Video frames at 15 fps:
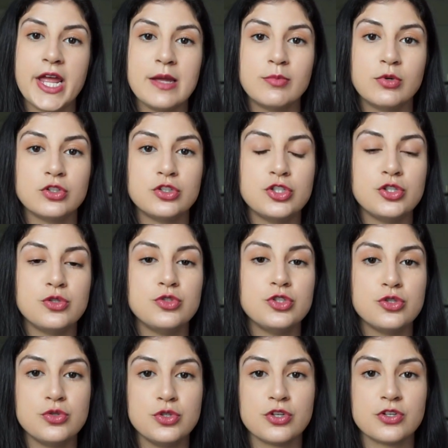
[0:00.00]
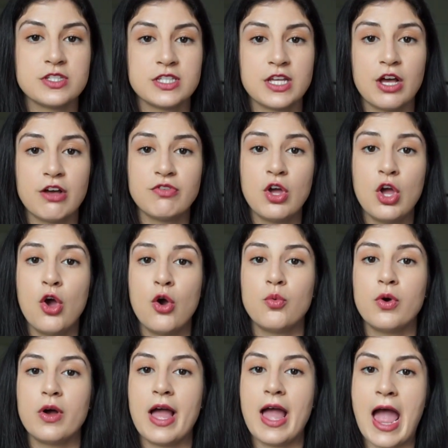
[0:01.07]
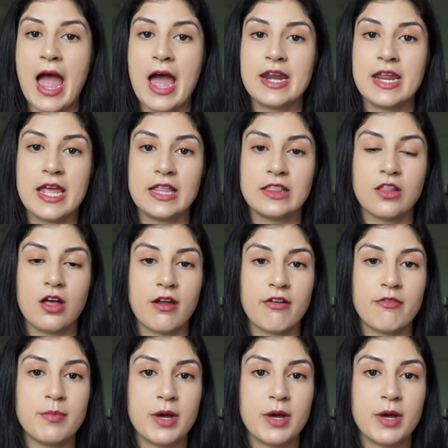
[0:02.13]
able to do yourself will add a lot of